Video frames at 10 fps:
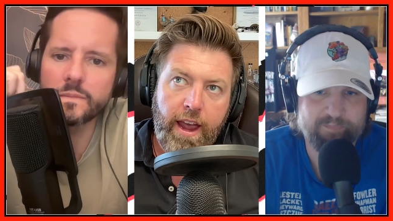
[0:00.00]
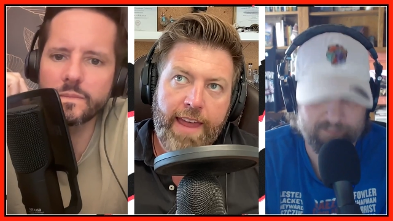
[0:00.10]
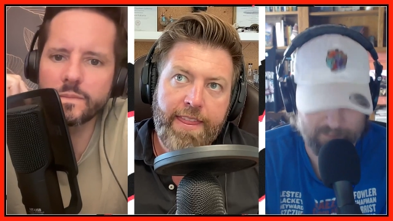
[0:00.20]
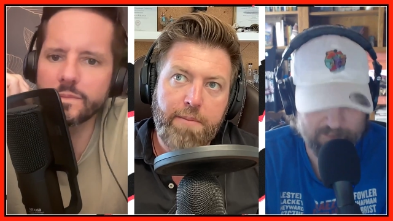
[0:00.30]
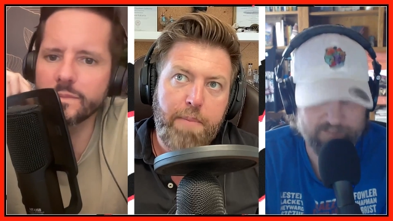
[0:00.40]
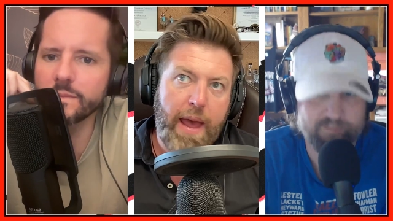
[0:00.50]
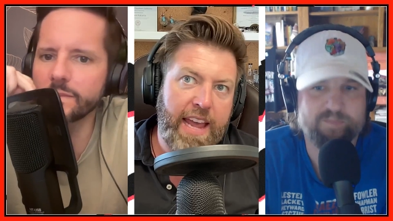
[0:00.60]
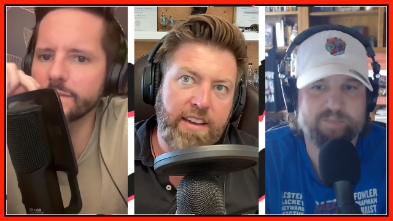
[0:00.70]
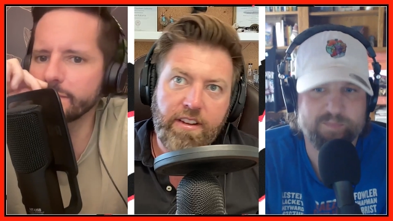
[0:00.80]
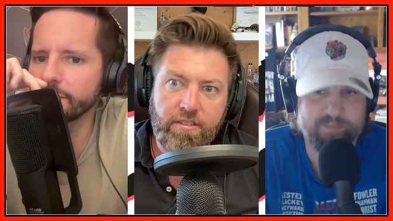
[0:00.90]
Speaker 1: and then
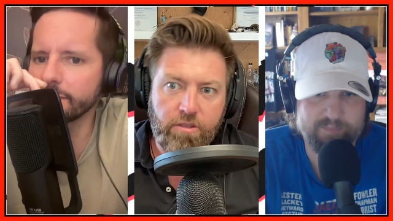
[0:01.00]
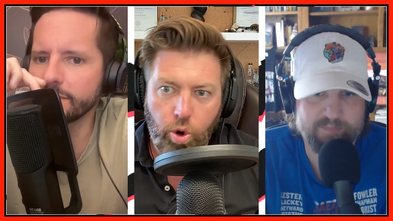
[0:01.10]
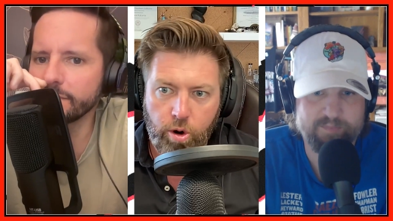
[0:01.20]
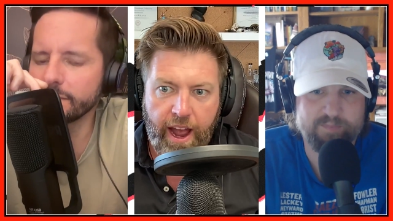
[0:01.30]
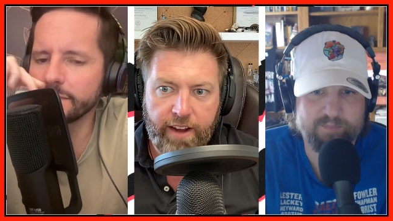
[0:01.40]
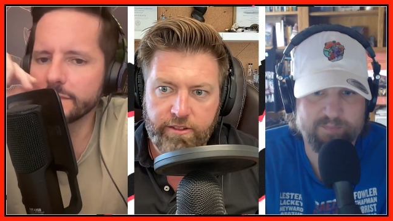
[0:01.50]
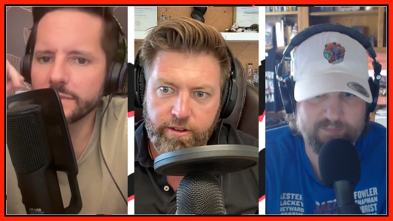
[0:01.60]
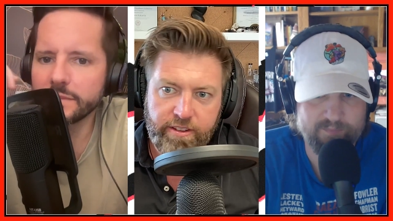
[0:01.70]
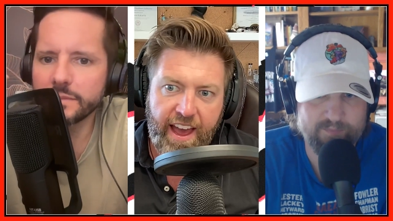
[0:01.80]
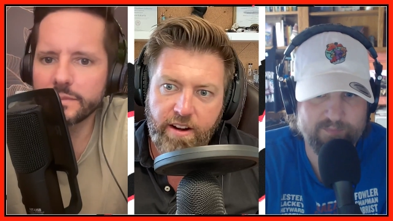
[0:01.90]
paint its thorax or
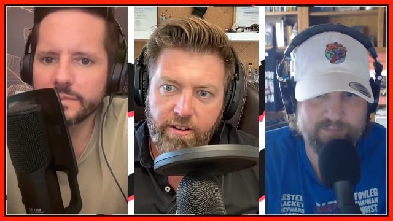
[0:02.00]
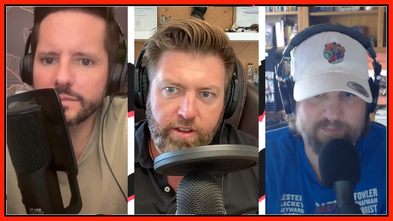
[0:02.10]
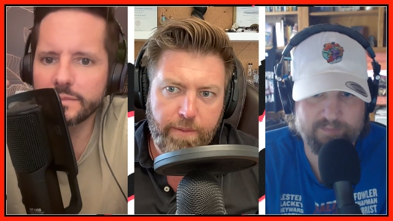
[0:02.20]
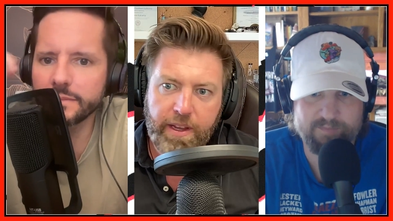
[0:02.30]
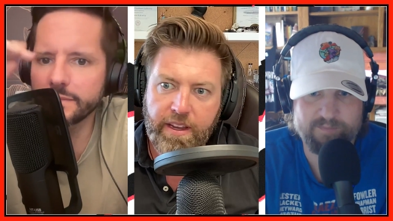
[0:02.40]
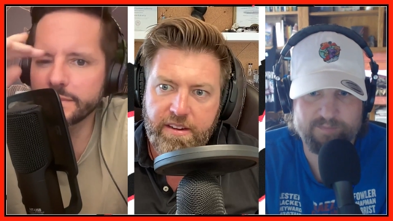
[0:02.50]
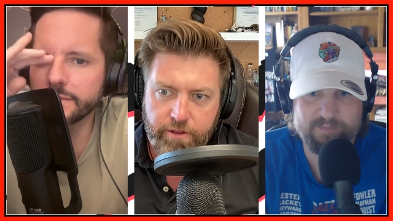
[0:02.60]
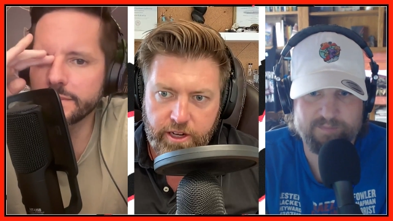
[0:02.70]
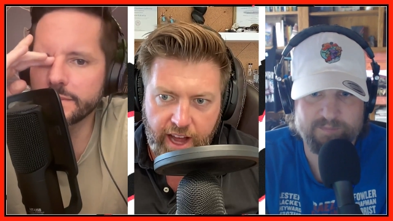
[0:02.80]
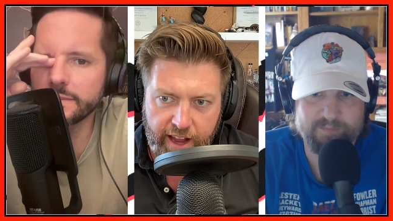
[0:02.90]
its head or something a
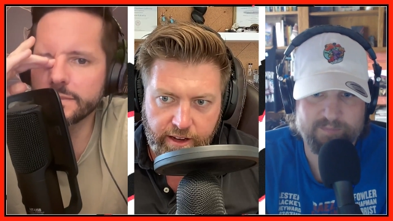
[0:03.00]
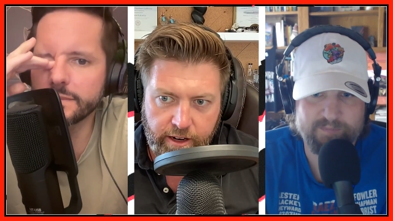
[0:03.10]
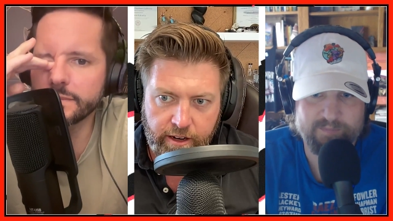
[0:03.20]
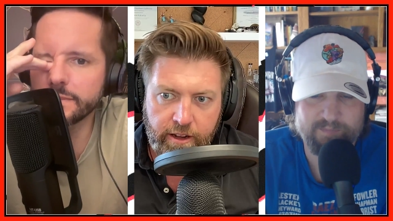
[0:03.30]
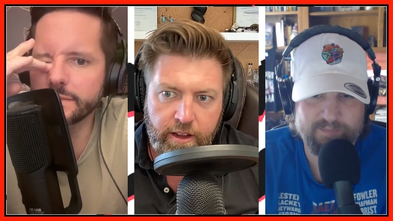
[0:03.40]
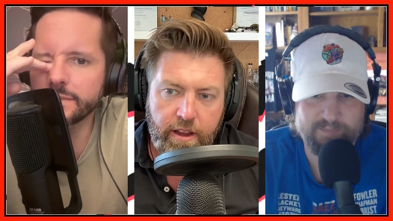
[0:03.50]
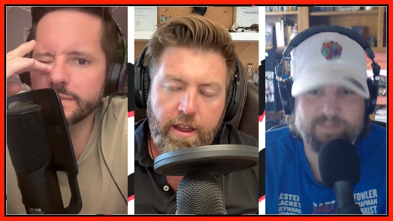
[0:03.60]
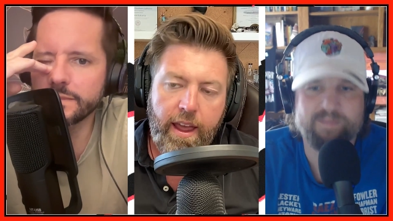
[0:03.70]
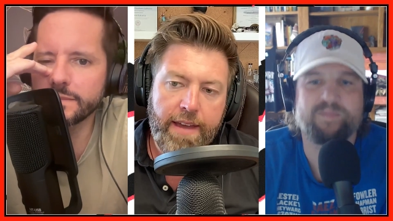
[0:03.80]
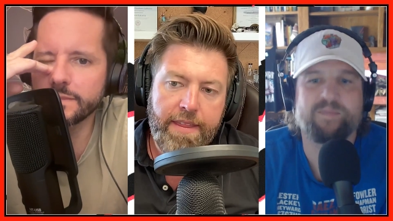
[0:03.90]
different color
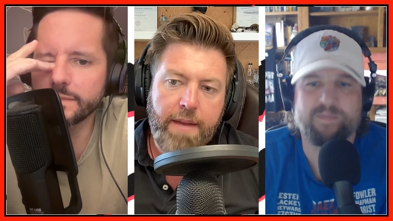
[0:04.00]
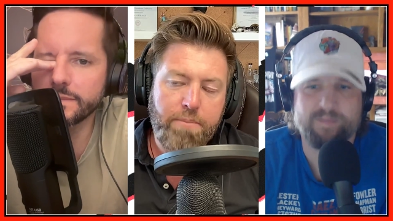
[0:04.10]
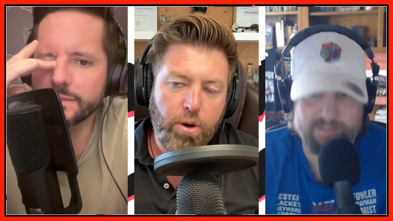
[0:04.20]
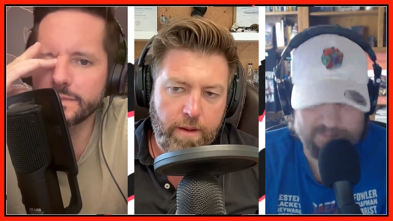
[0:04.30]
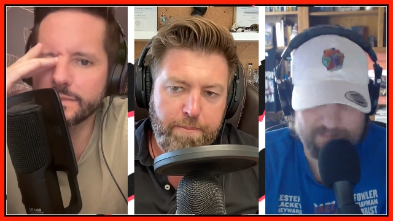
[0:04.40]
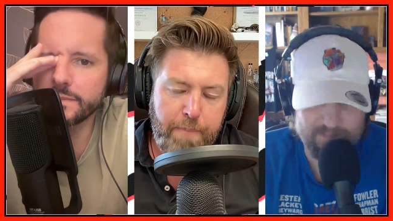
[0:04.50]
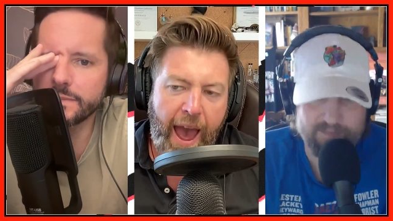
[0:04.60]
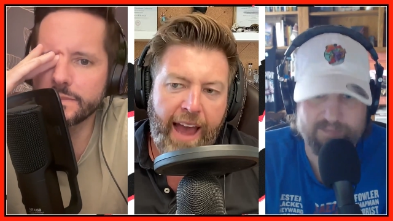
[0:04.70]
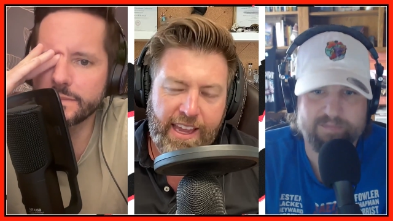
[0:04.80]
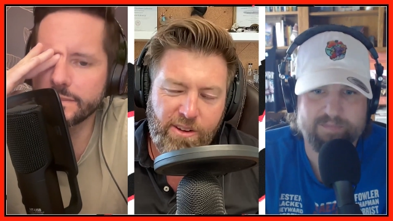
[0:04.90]
and then put it
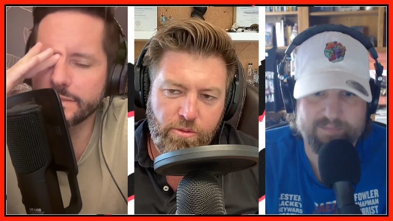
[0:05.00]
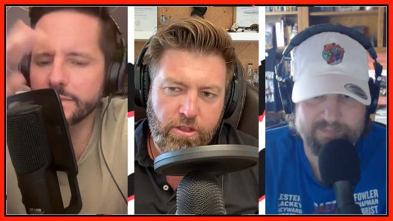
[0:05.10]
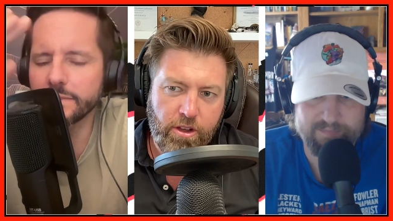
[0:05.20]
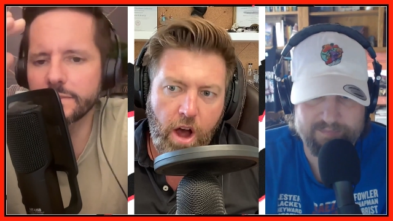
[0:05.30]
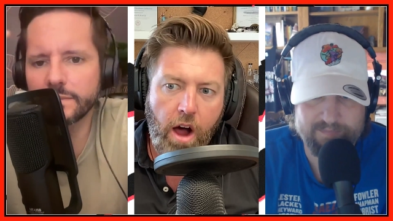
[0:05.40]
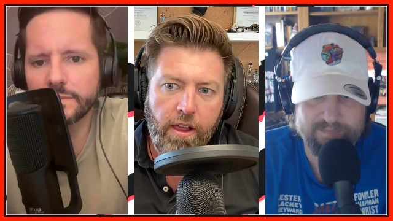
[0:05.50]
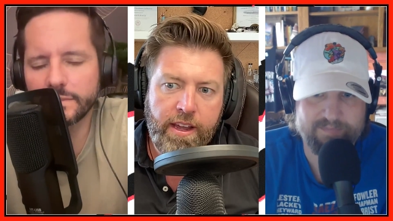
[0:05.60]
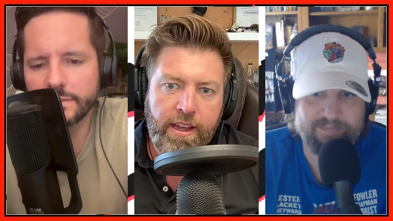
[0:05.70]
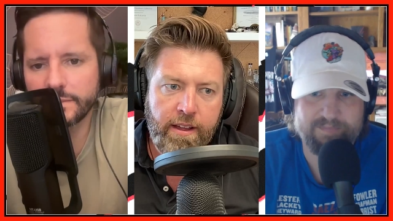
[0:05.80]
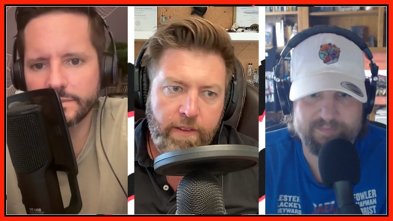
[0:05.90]
back in with the
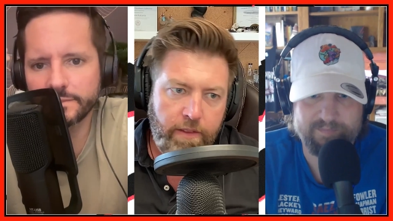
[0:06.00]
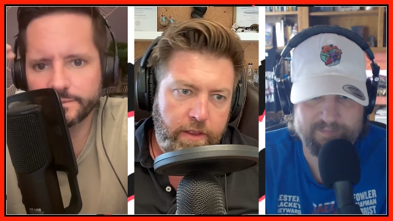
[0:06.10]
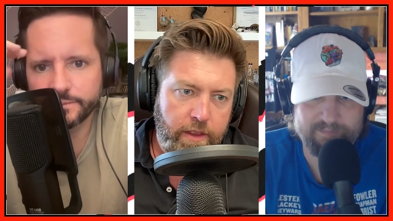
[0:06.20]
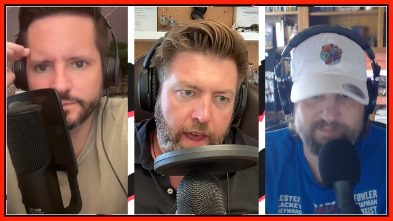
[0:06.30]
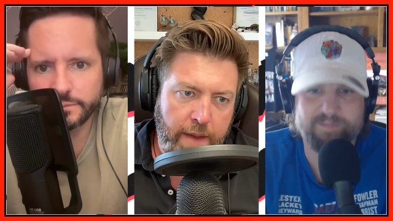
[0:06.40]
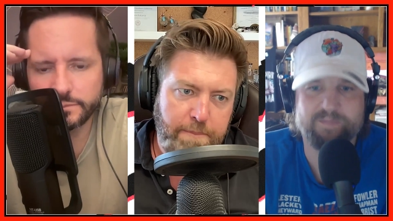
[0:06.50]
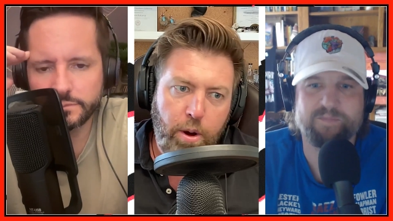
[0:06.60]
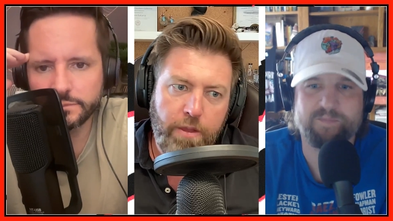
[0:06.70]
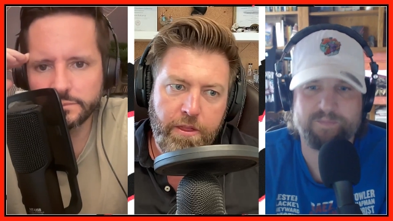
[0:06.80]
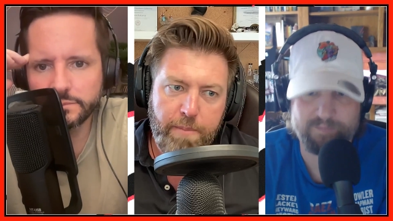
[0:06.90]
colony and
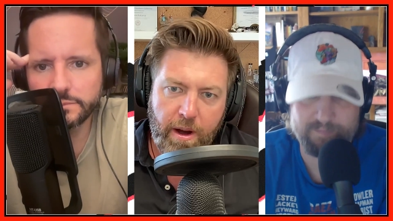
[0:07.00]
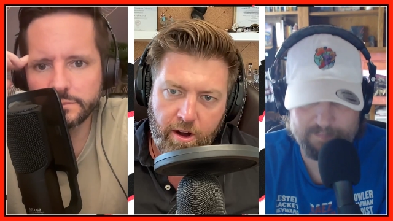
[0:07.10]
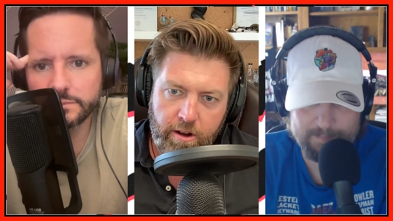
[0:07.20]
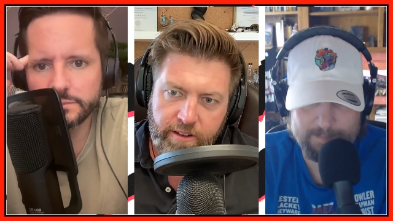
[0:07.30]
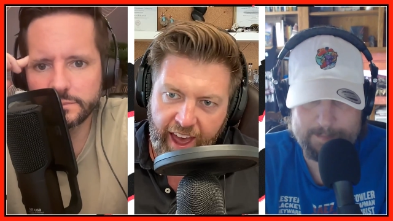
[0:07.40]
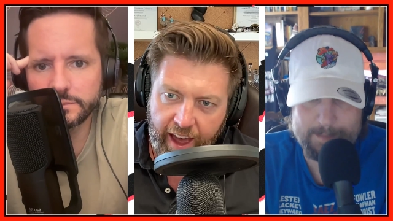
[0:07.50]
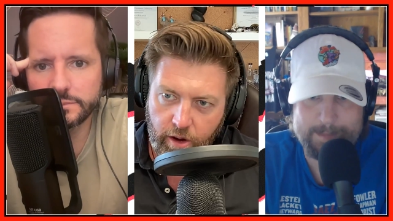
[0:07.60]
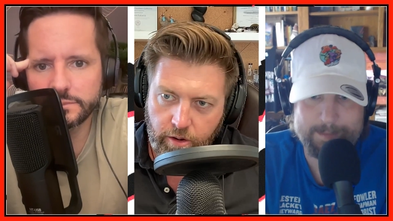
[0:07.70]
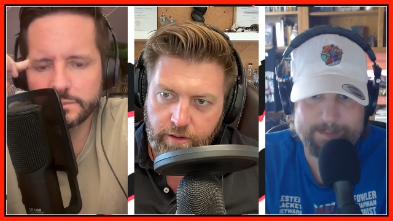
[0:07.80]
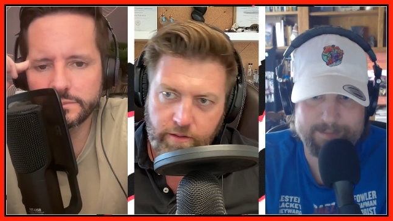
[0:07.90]
put the mirror
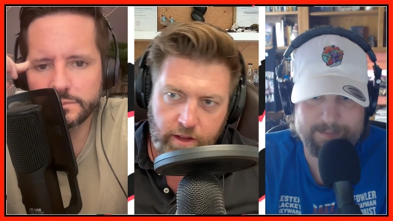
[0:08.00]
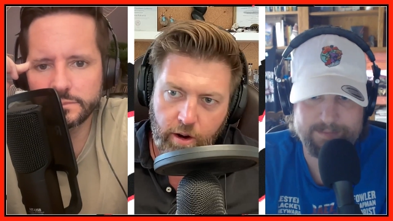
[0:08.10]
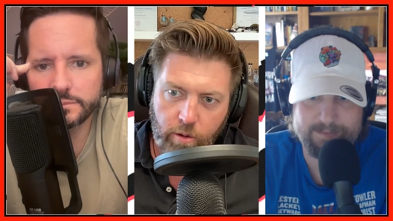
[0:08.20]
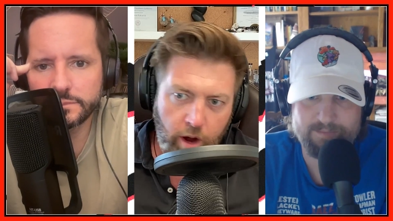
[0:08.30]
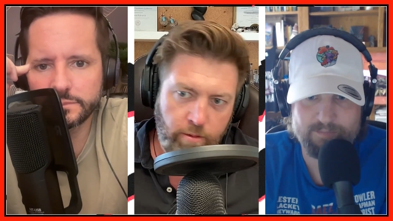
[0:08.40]
down, you know,